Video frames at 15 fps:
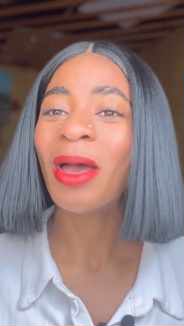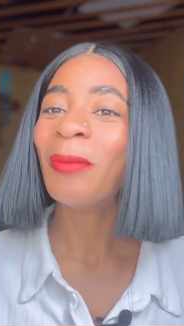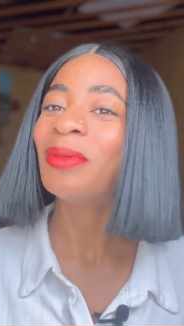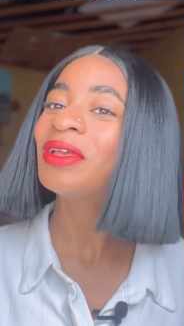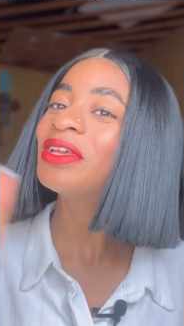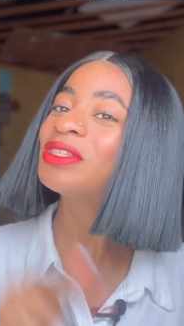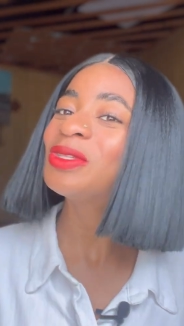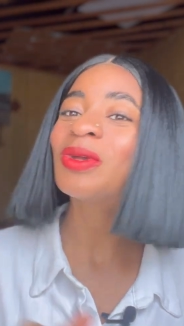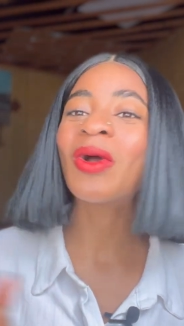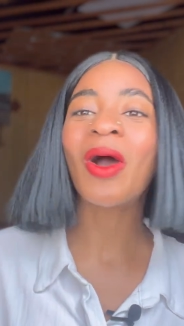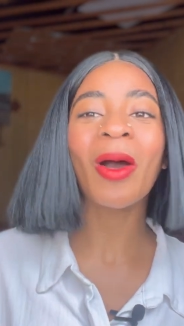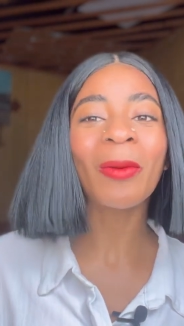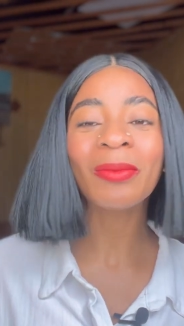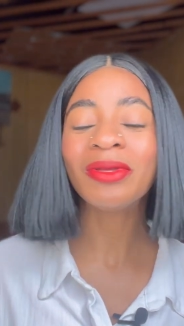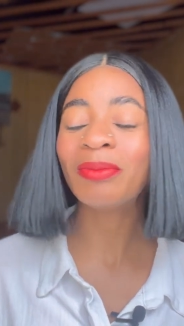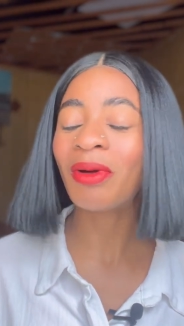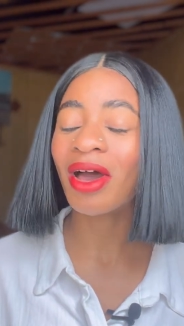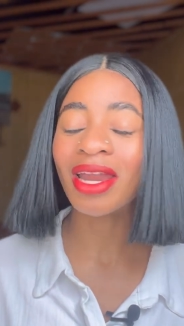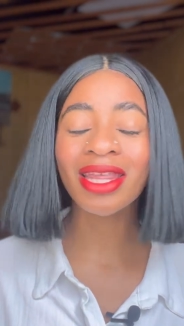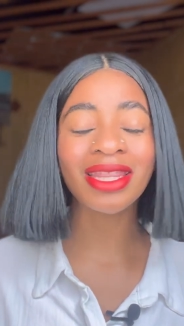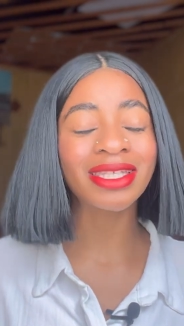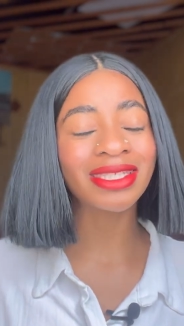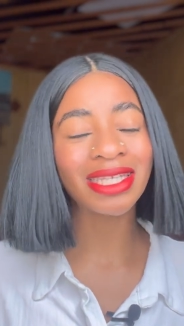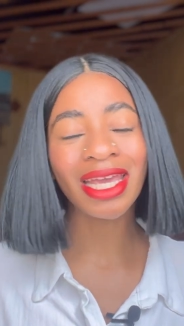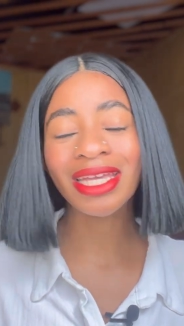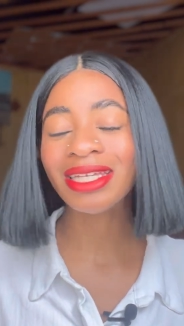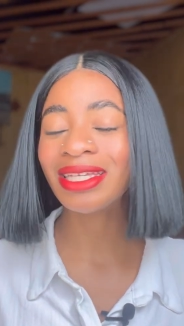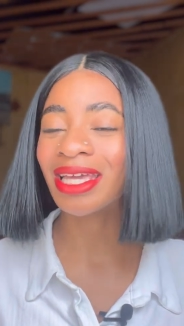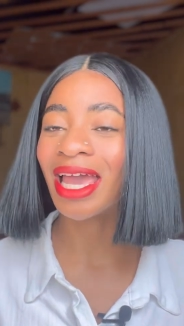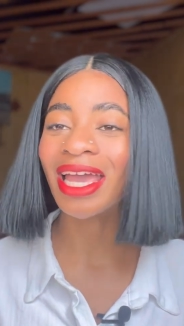because you can't be part of the
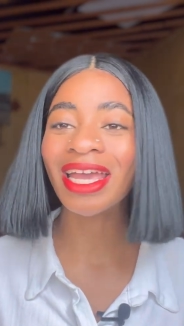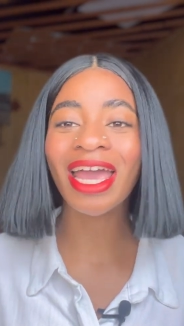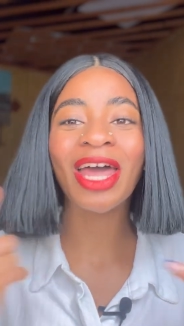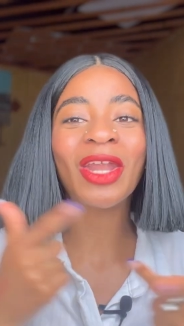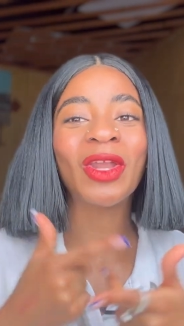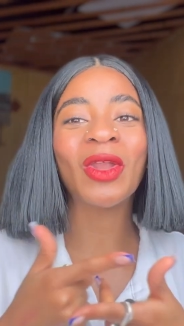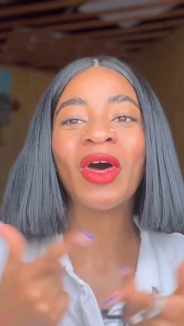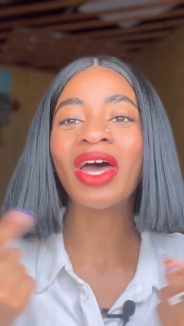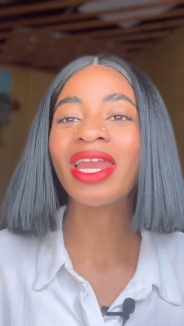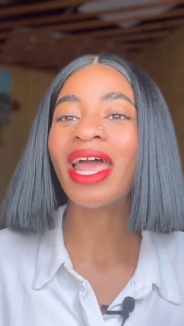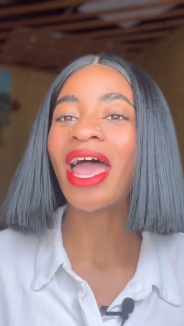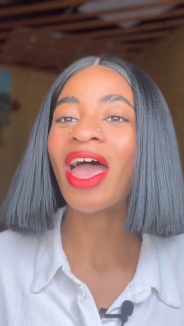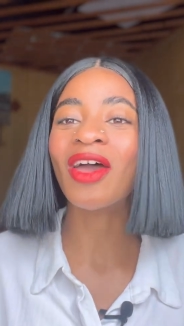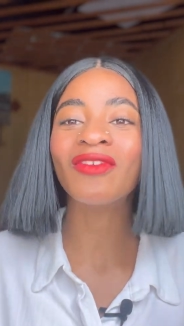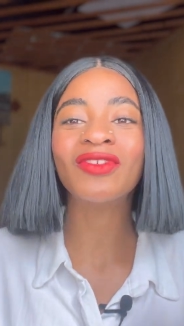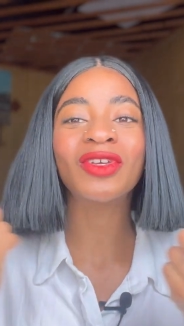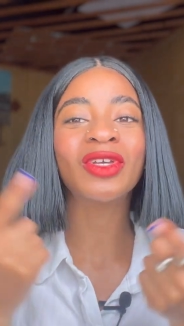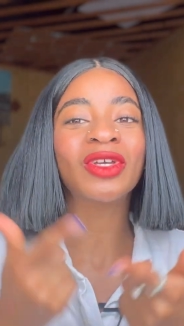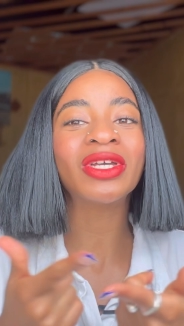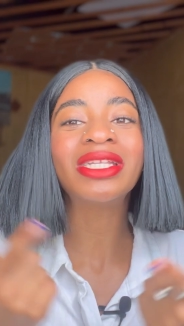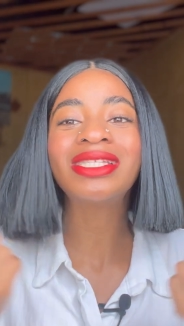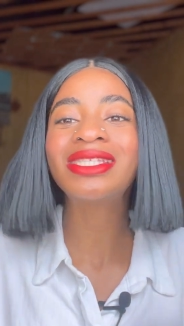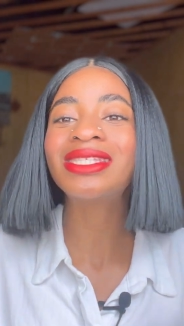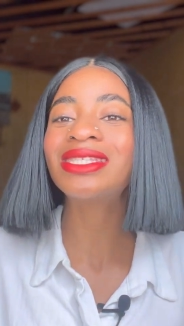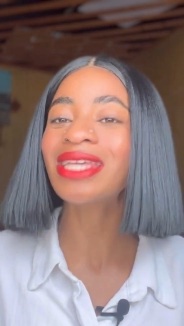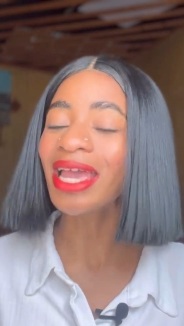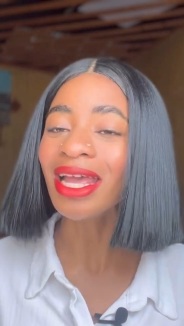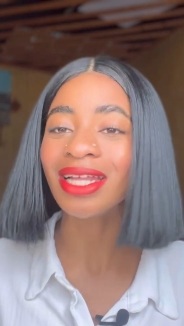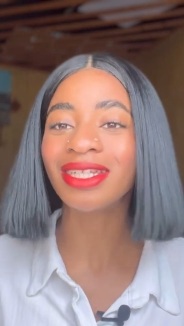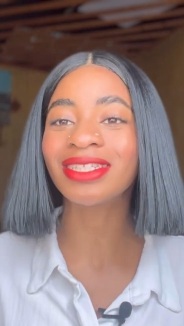same gang and not have good
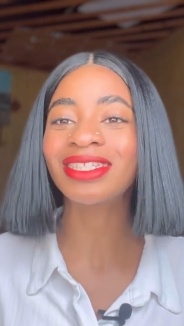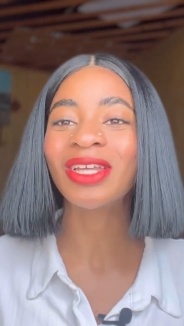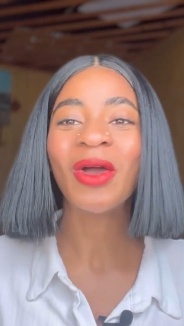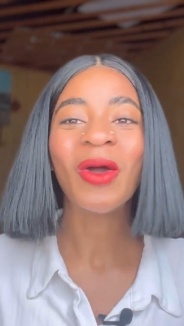scent